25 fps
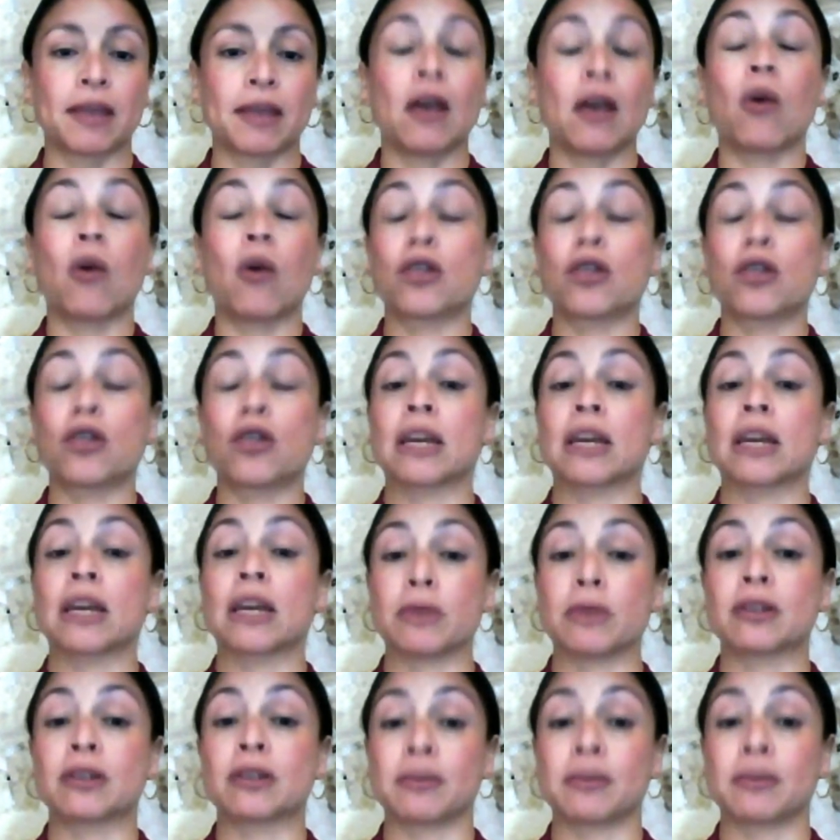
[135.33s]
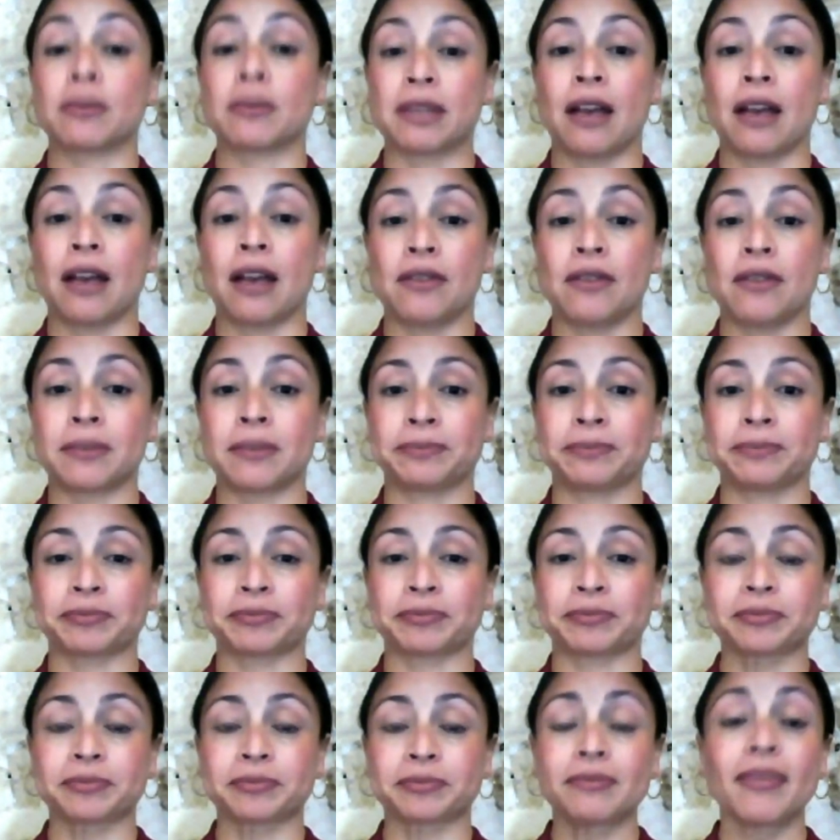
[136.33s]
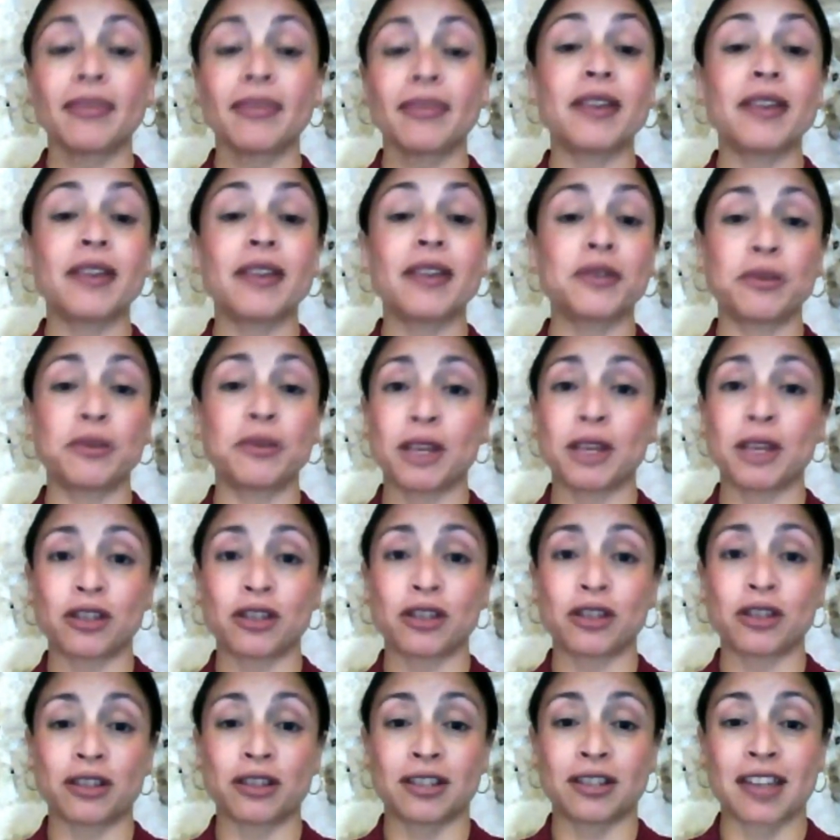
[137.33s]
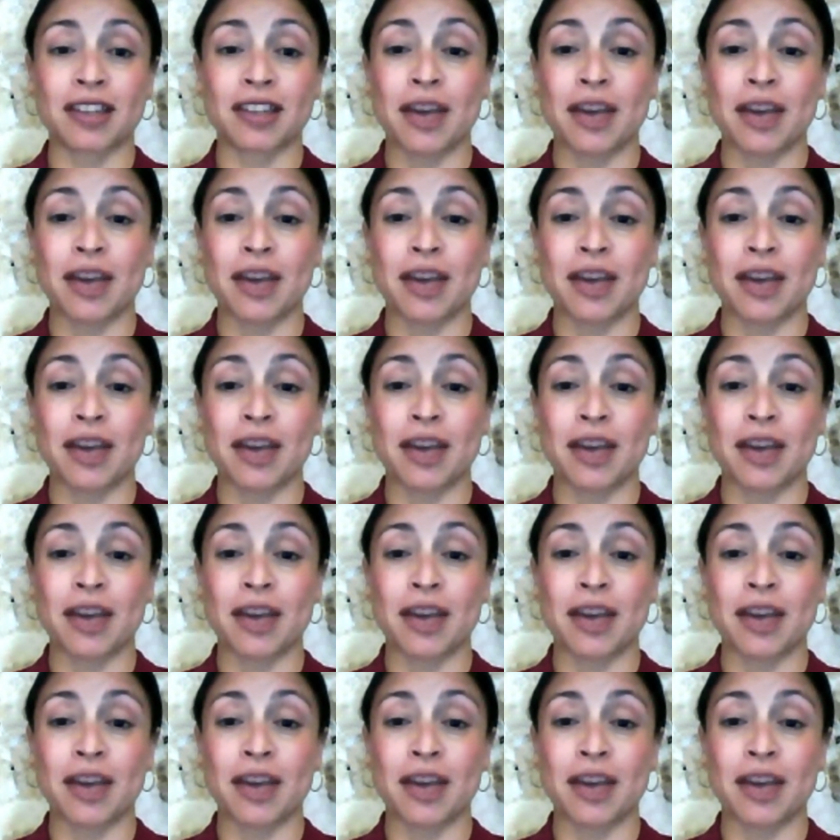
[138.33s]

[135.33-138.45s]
or chambers themselves. As you mentioned today,